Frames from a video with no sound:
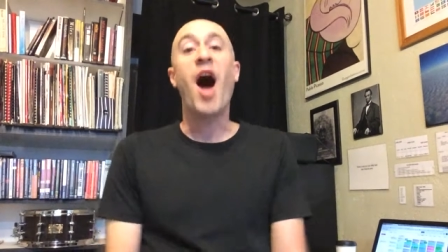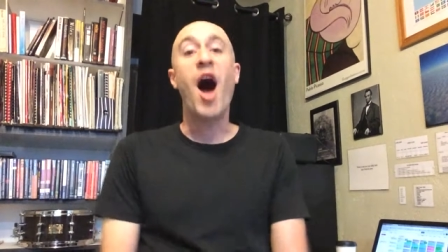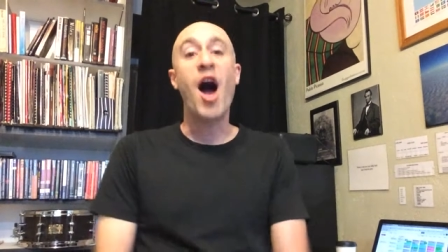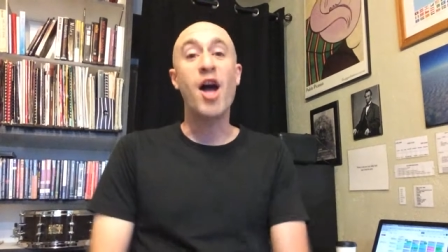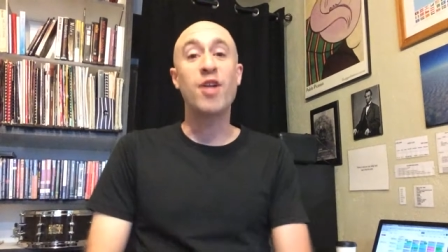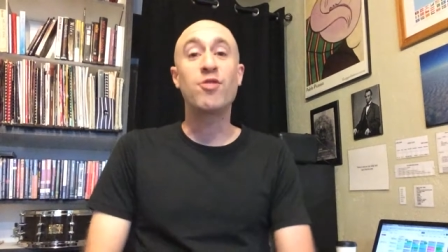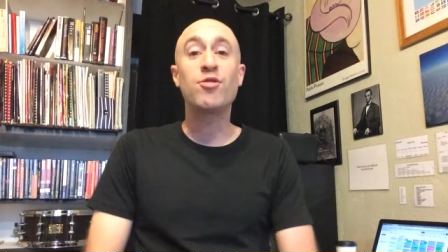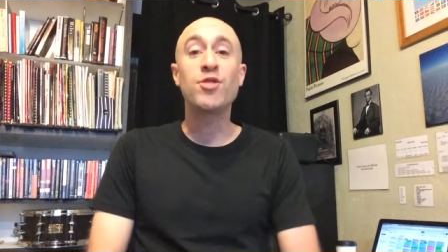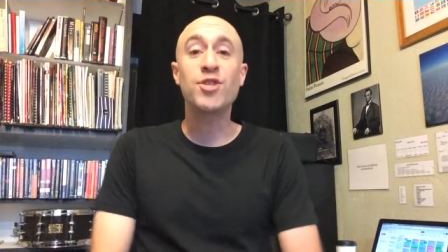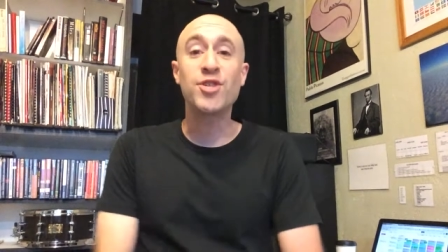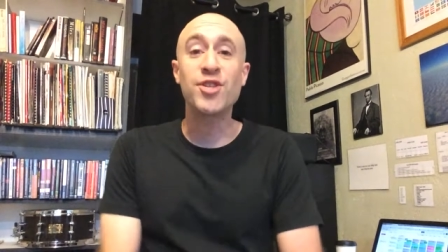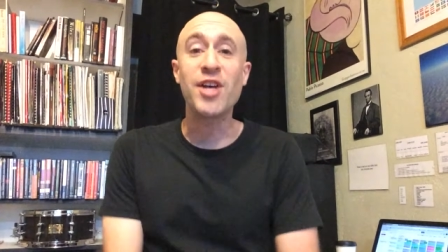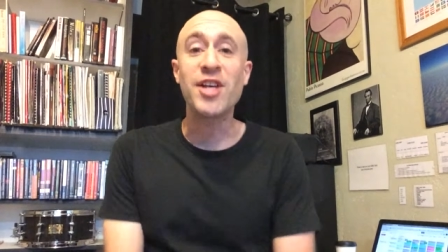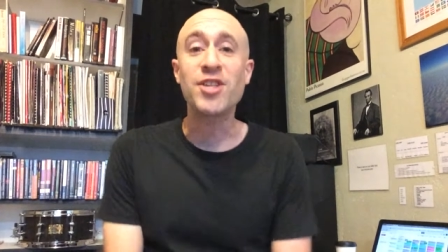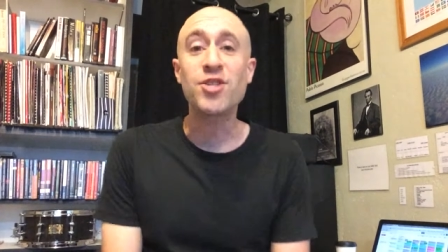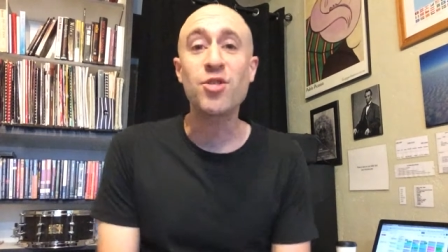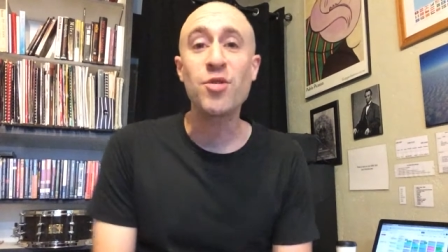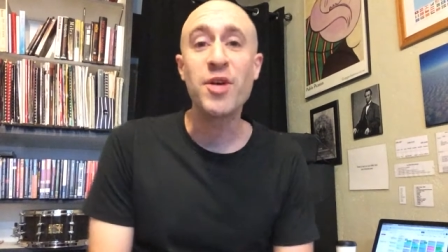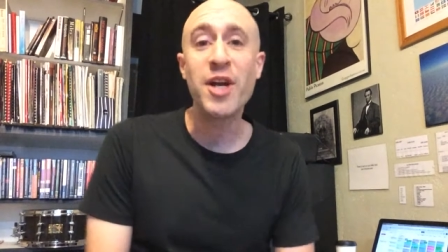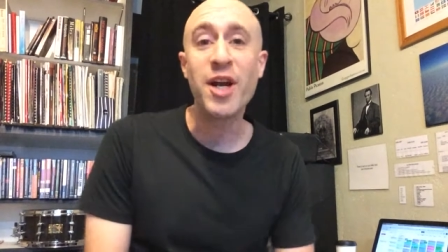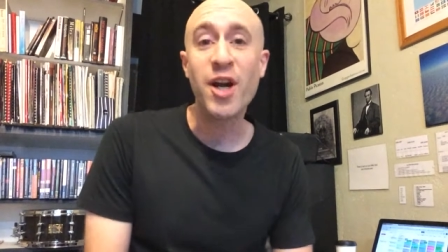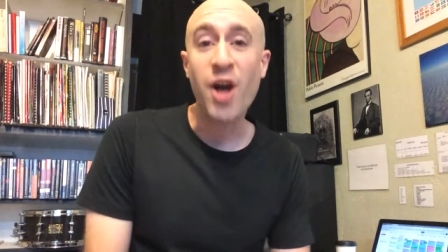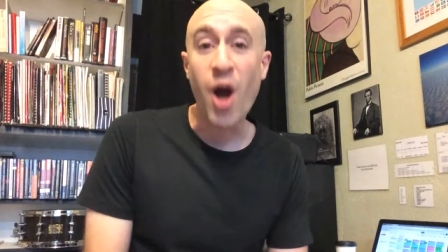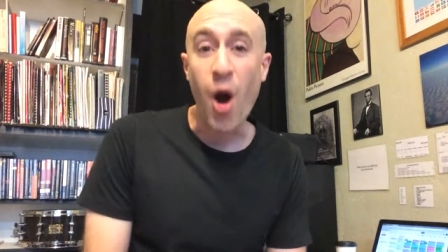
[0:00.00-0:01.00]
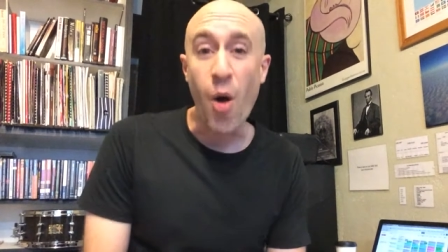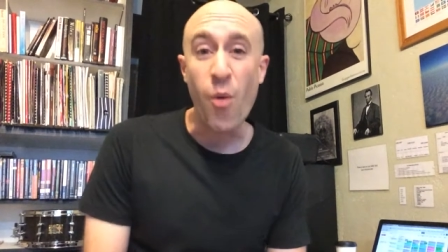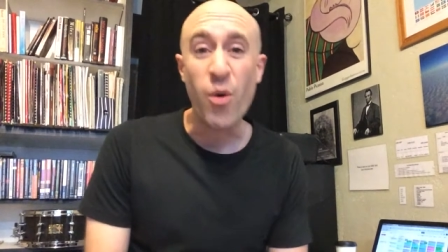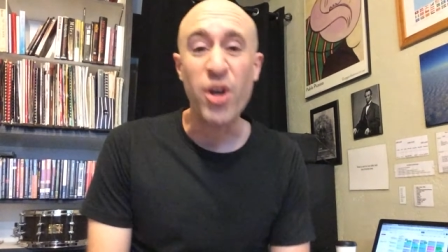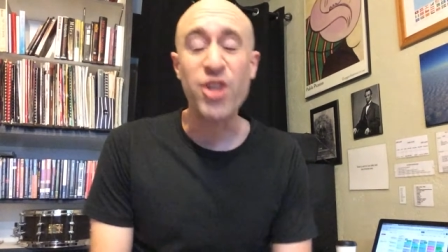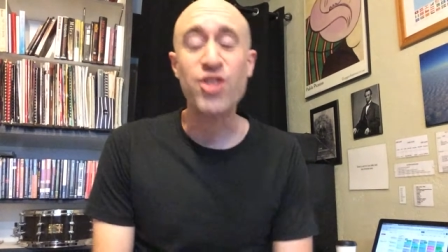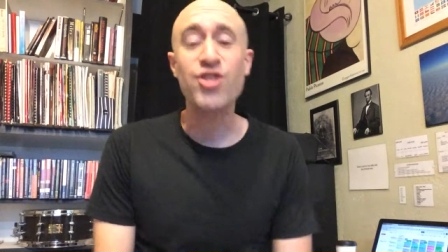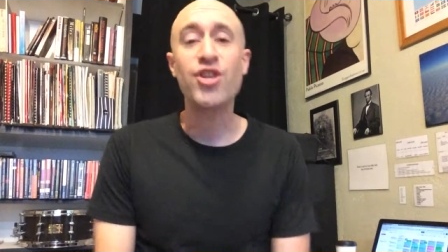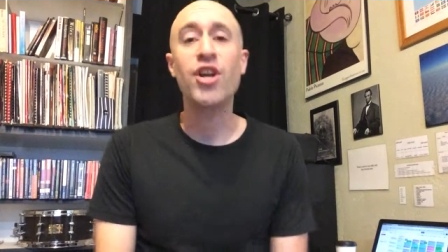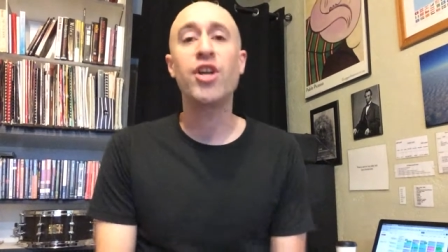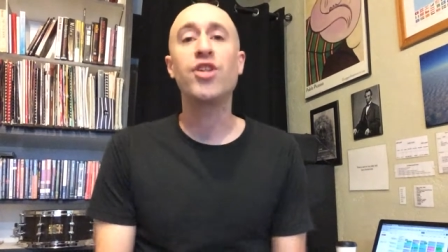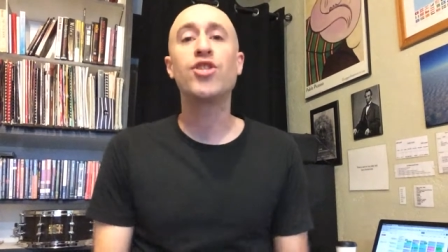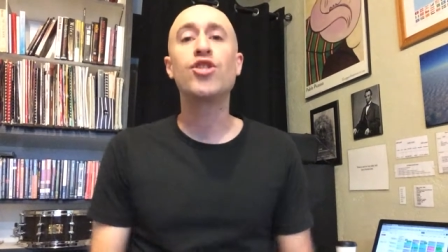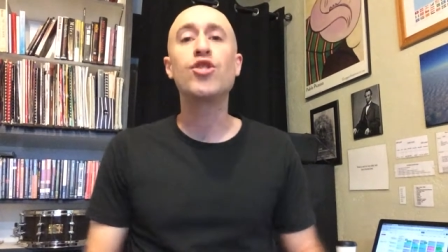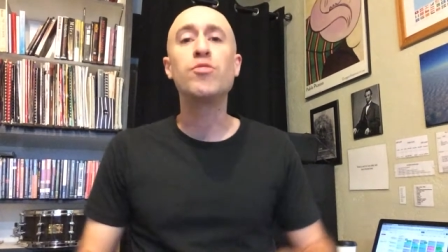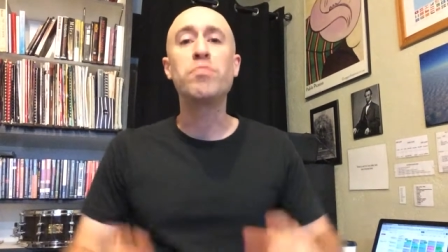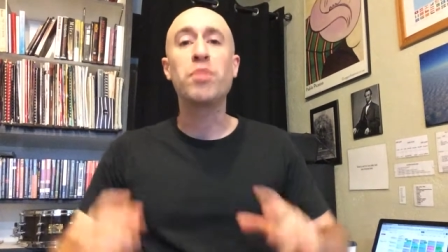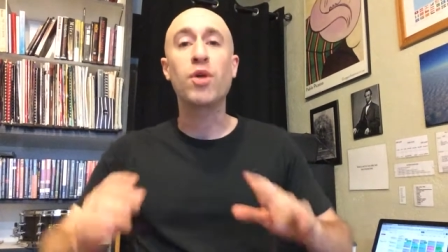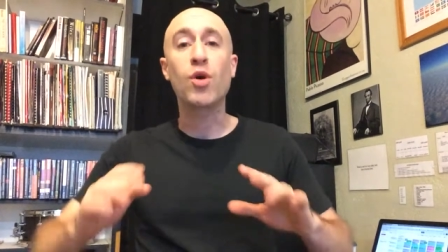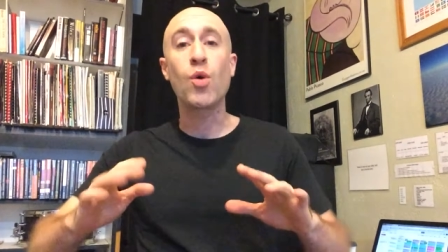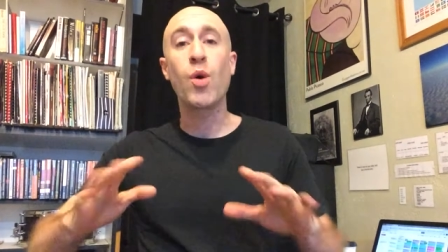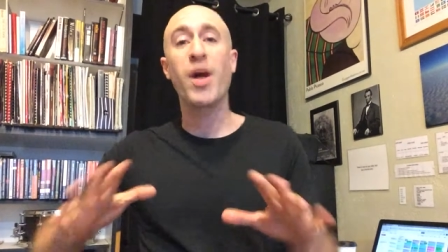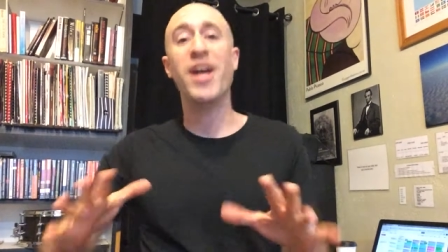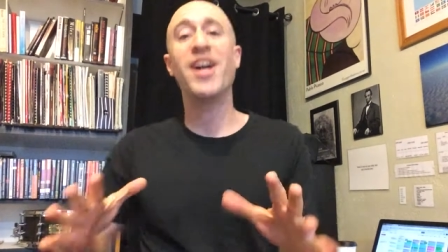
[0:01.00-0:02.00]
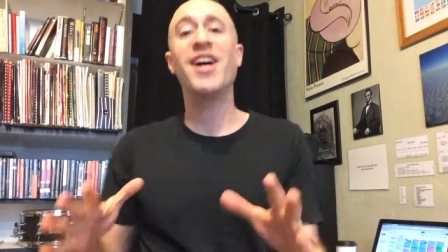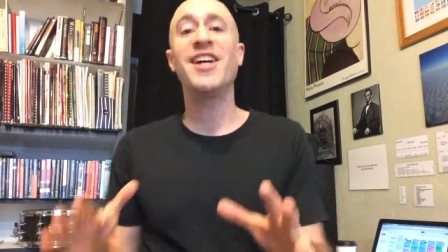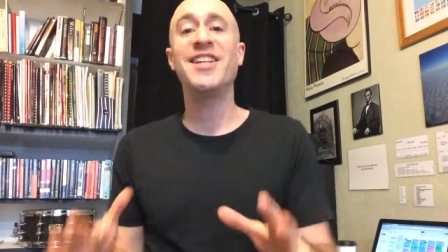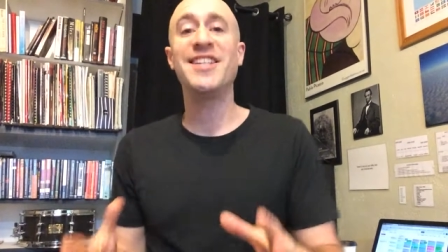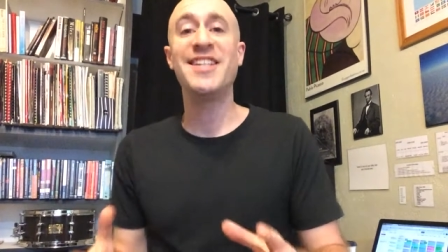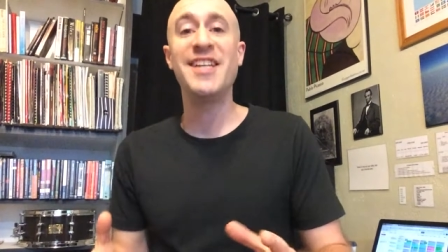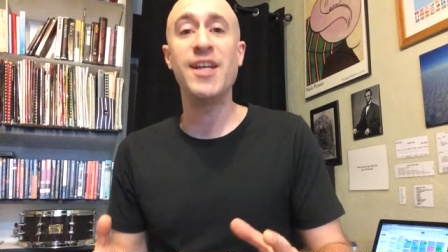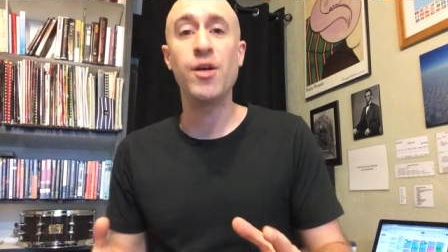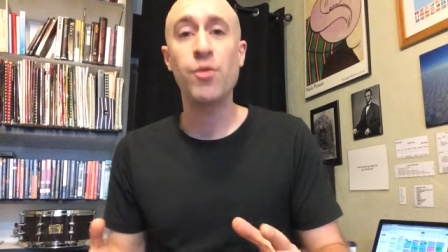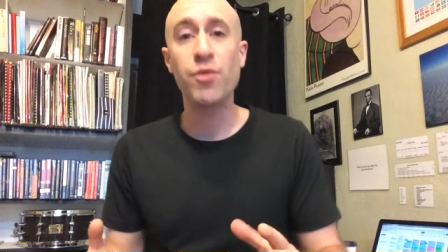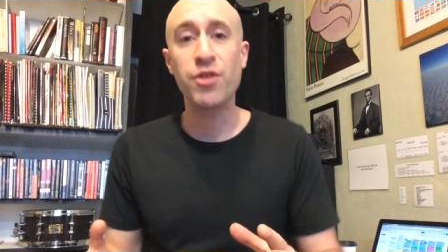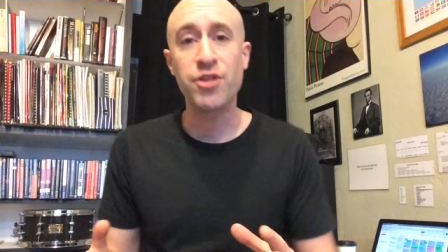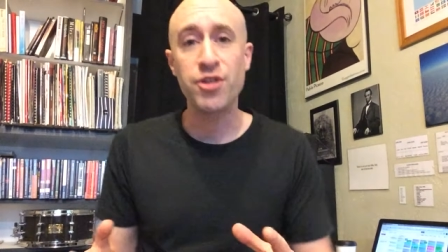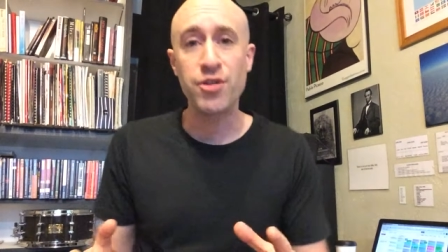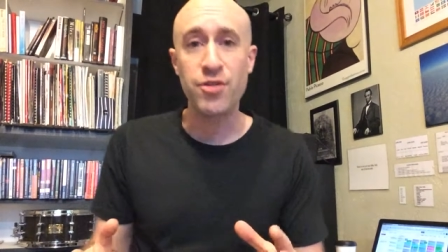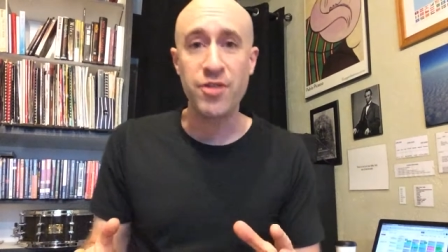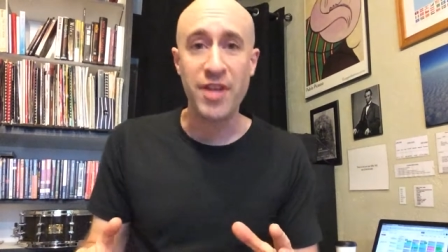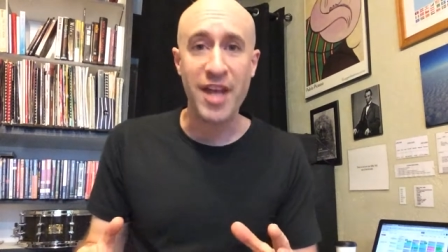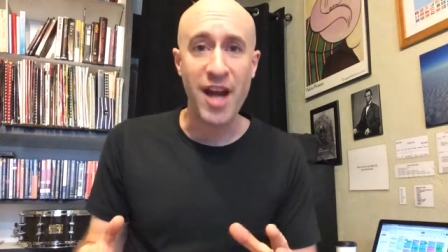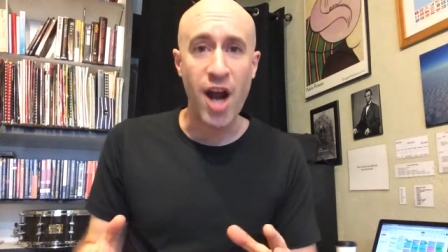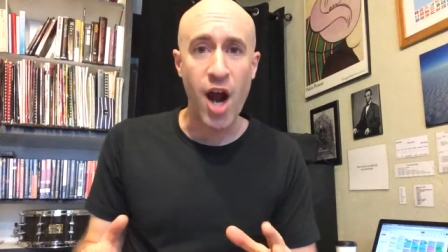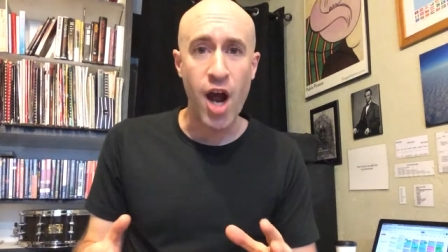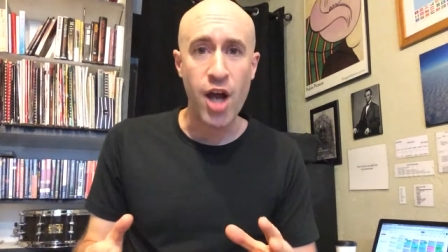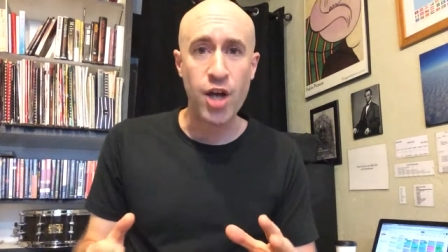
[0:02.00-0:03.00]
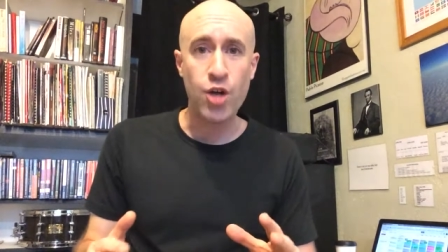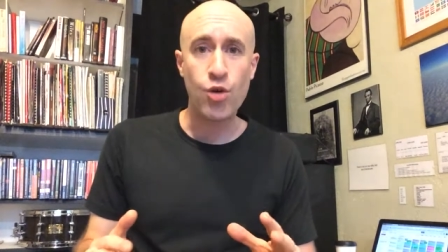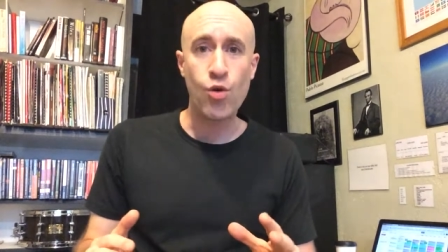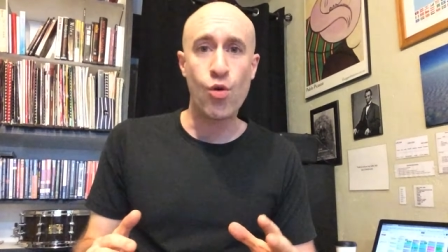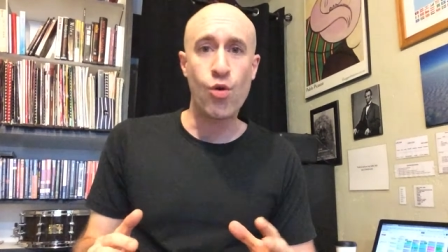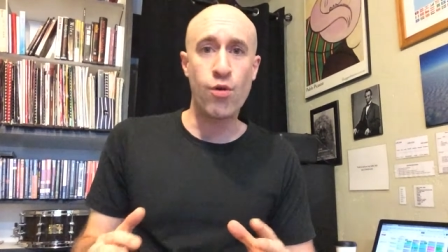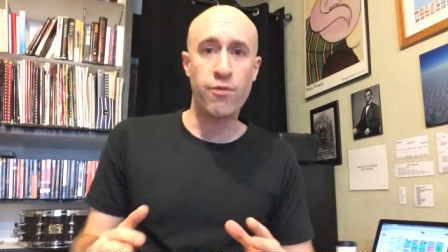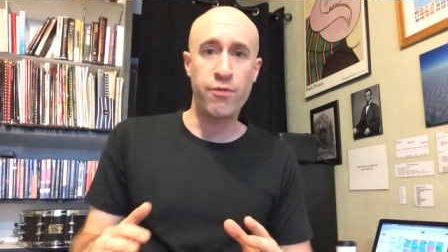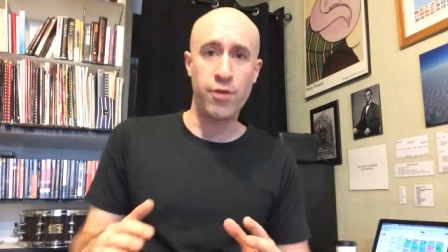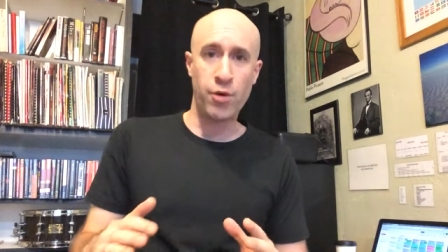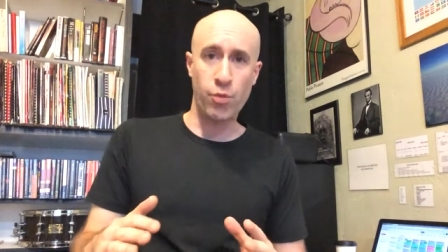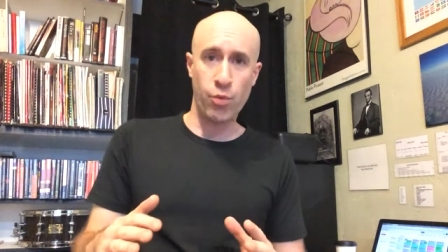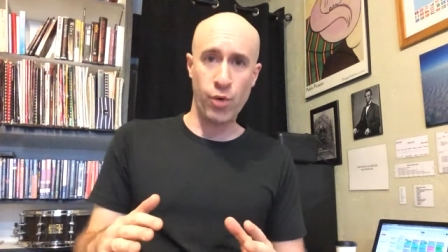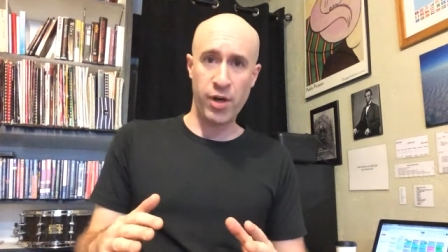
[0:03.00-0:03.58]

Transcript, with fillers: Hi, Chris Lesso here. I want to share a super quick idea with you that I go over